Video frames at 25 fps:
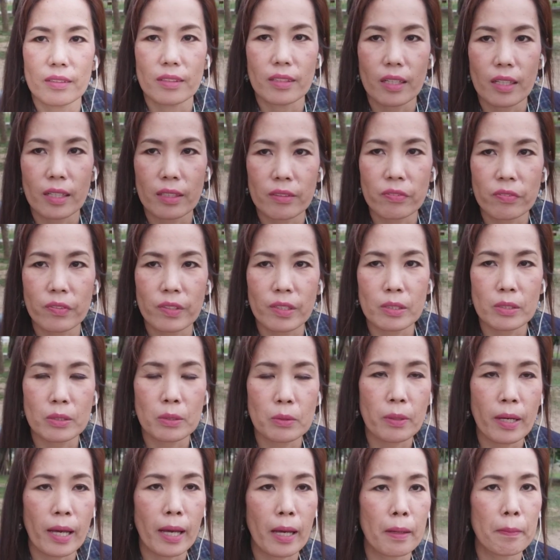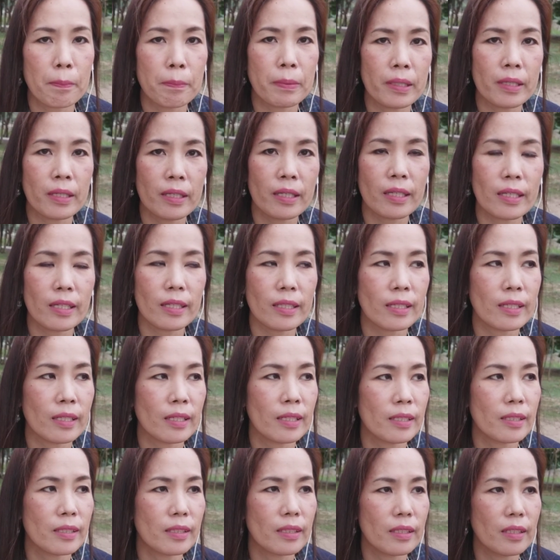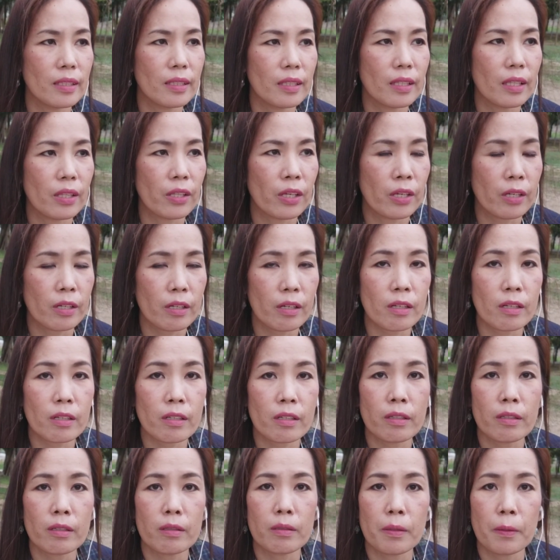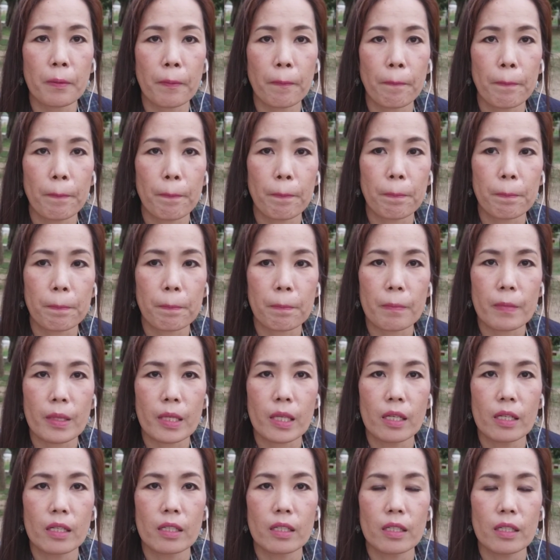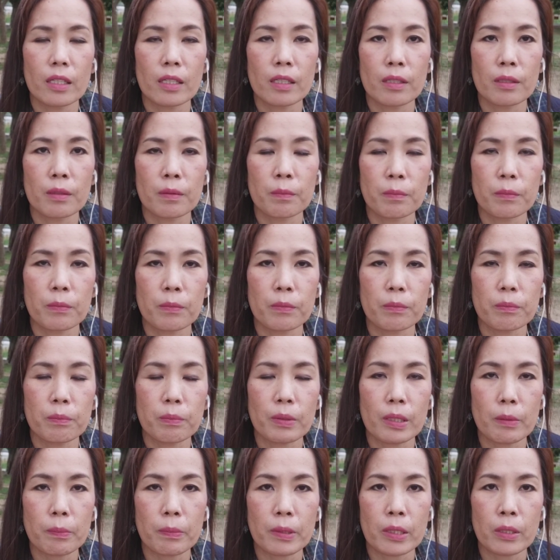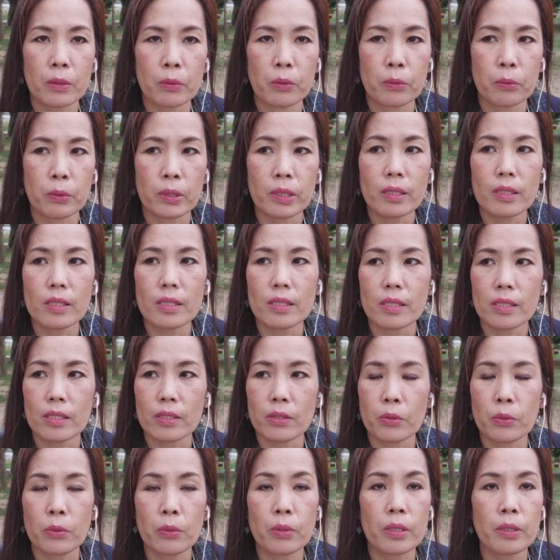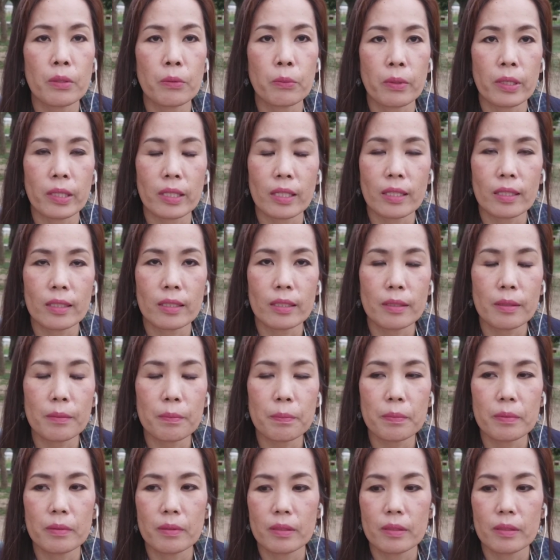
I feel so happy that there are um, Filipino witnesses who are waking up